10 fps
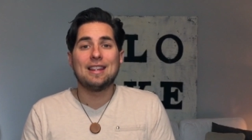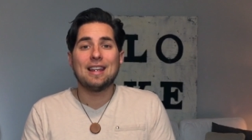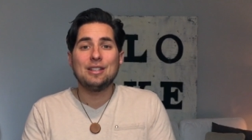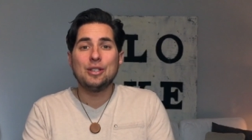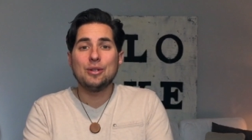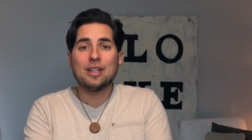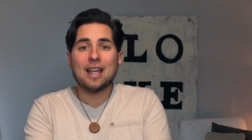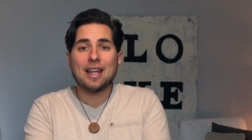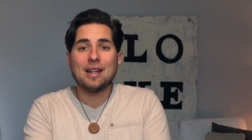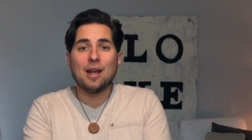then you
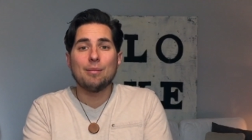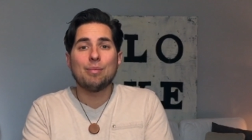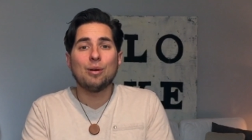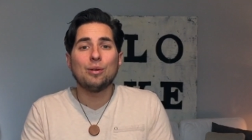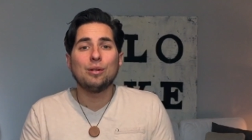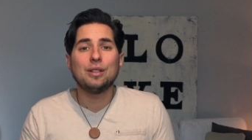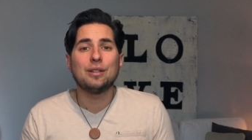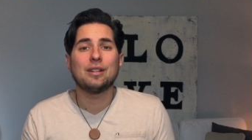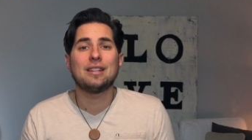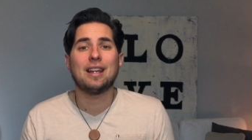can pull
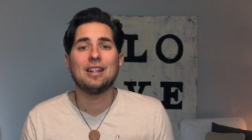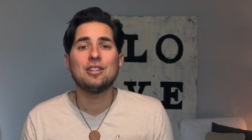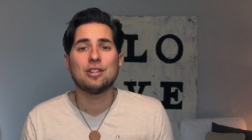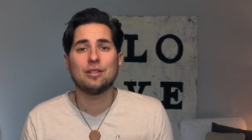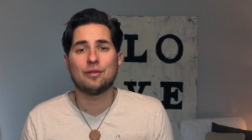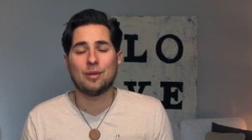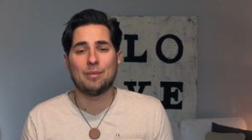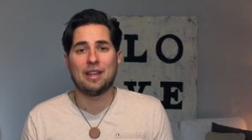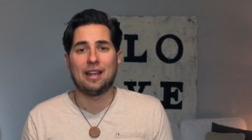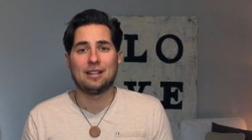your attention
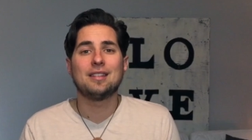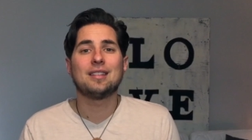from that.